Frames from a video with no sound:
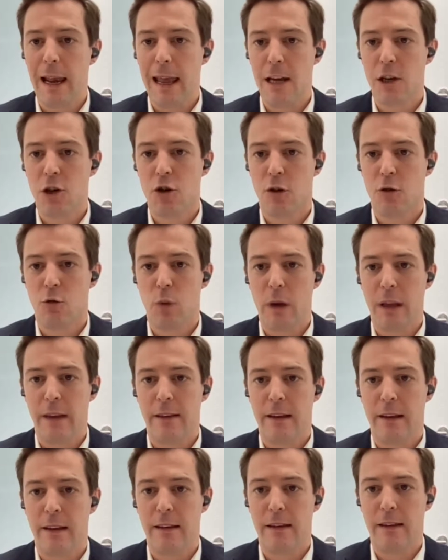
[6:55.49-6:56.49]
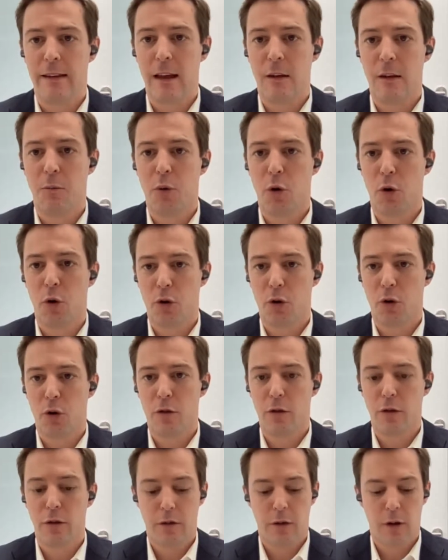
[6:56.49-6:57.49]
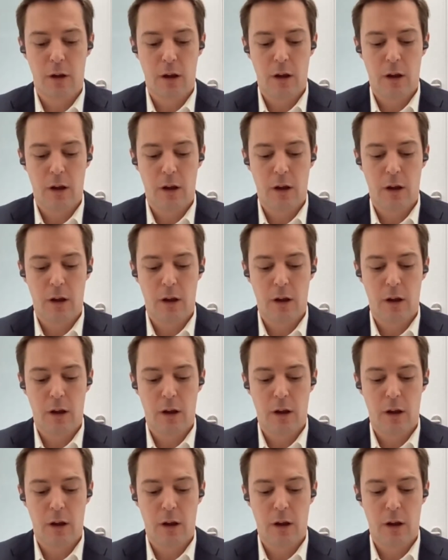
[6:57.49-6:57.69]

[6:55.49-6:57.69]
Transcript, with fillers: election within that period